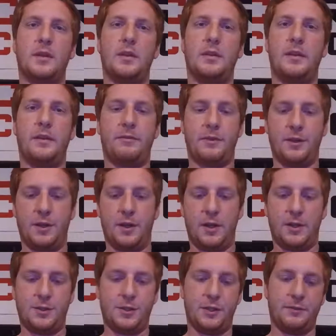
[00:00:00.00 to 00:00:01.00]

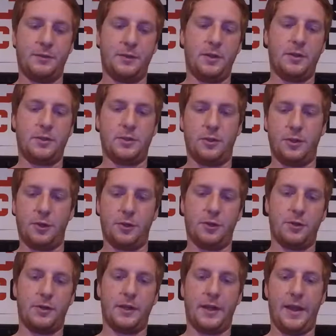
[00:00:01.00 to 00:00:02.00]
Different shifter, so you're
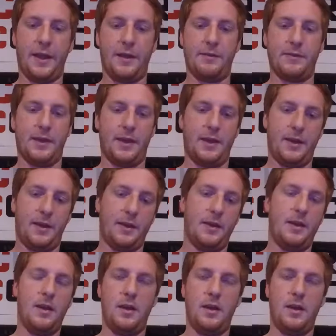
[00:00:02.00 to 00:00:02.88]
going to have a